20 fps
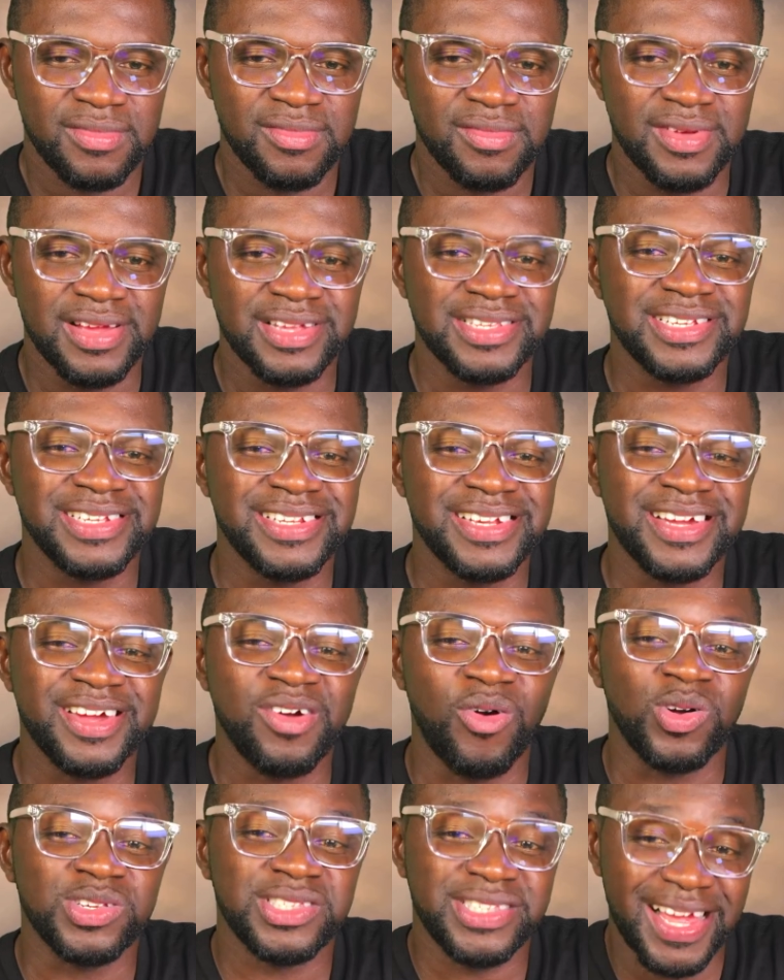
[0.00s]
It in it
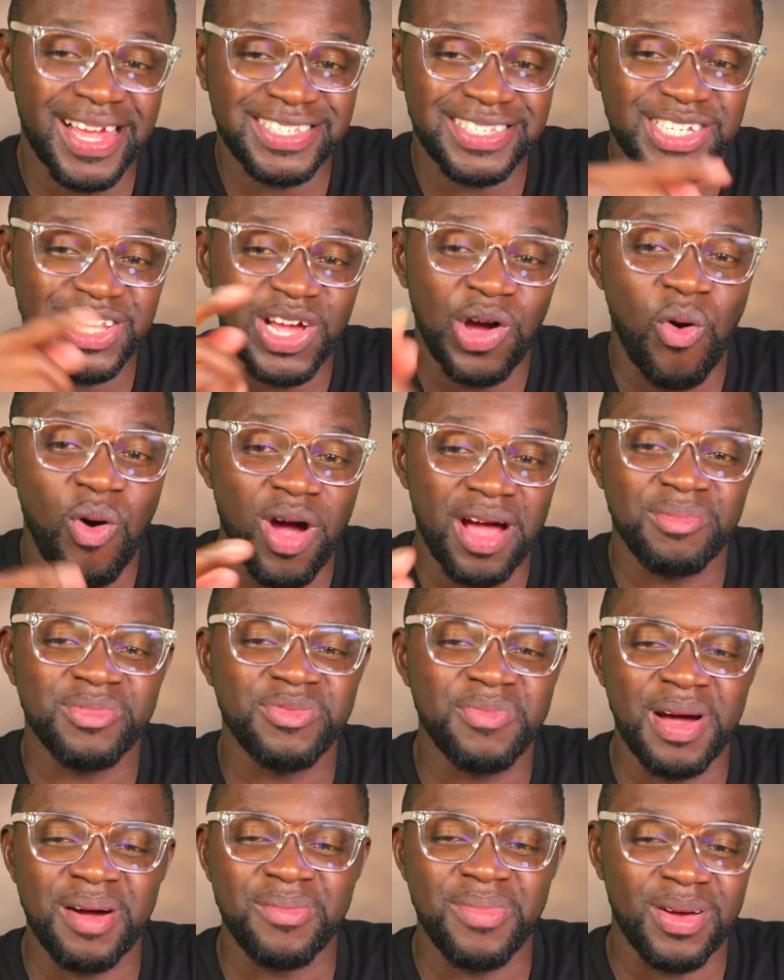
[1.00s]
or starty or comes
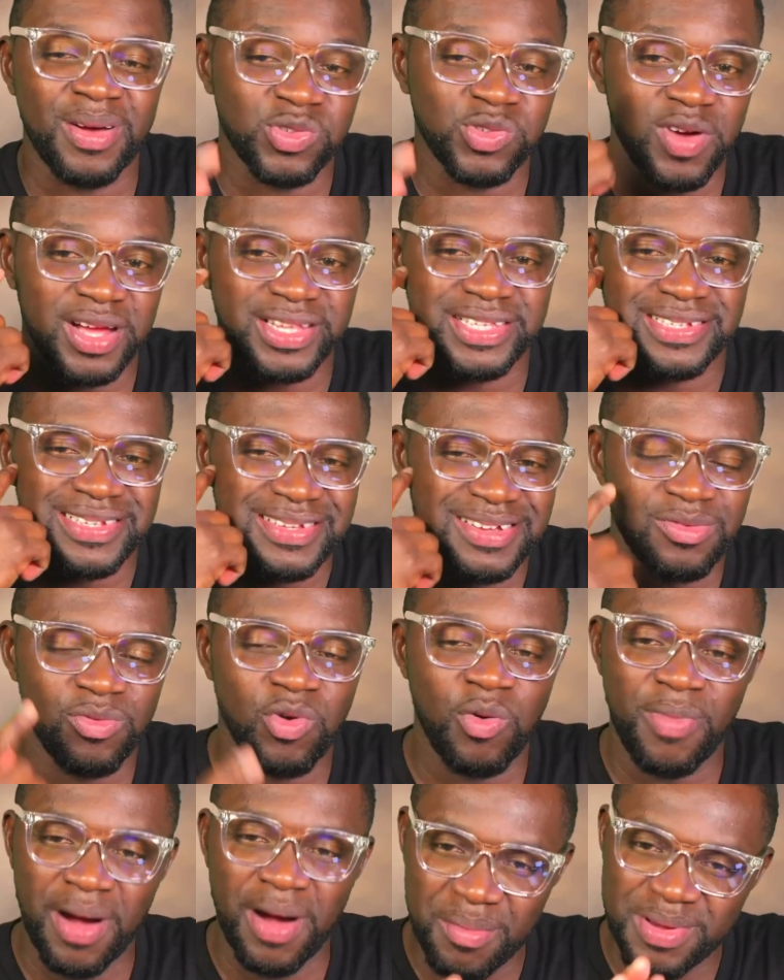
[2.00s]
my boss, what he will
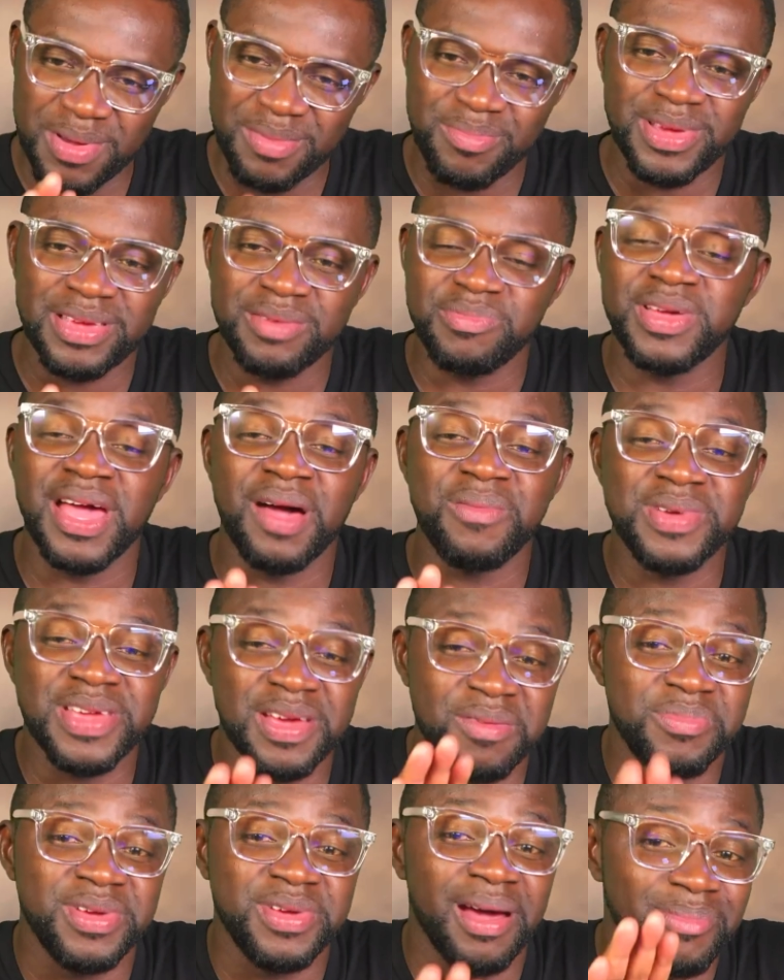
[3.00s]
buy me be a me
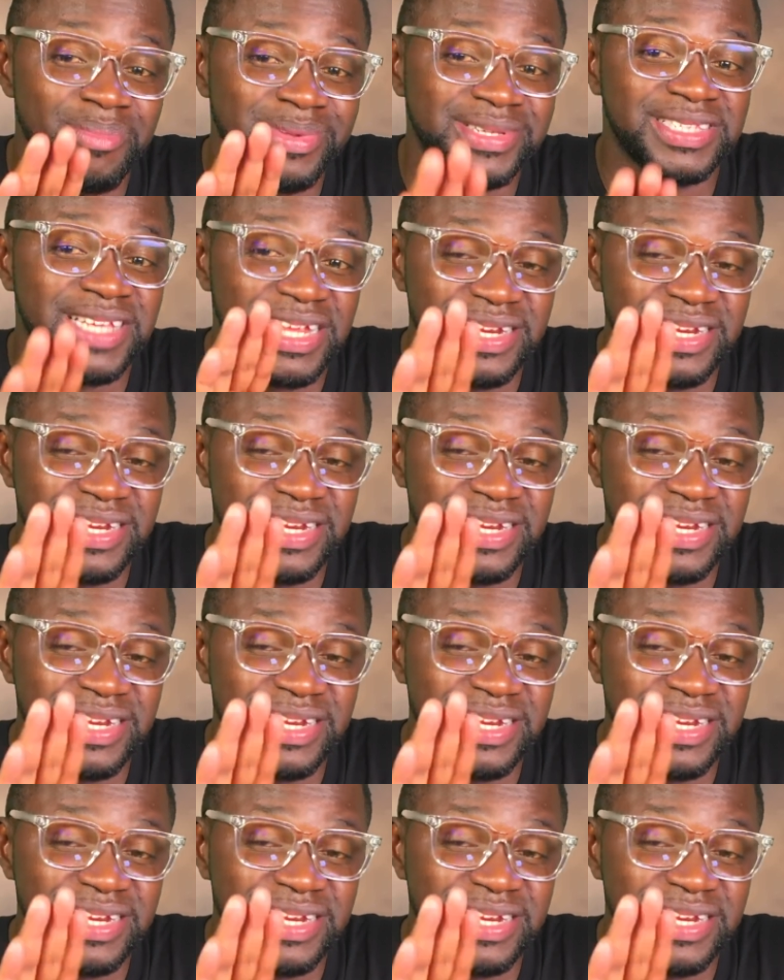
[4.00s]
be a Mr.